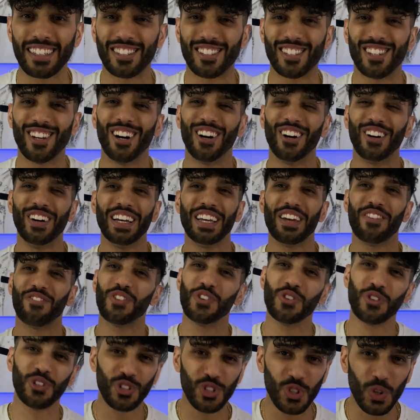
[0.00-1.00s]
So if
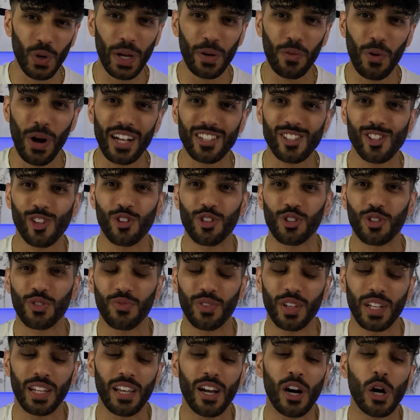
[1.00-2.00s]
you enjoyed watching this
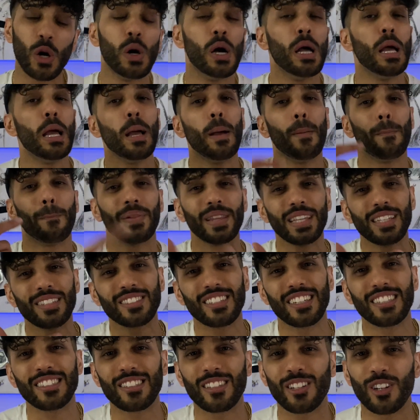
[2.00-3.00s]
video, please
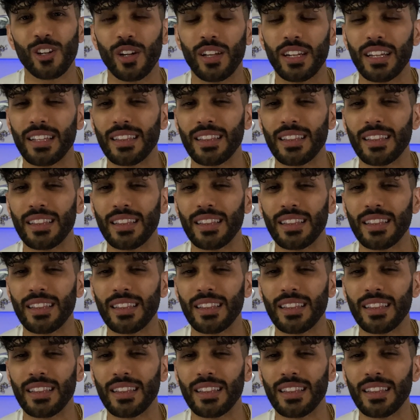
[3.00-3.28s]
consider hitting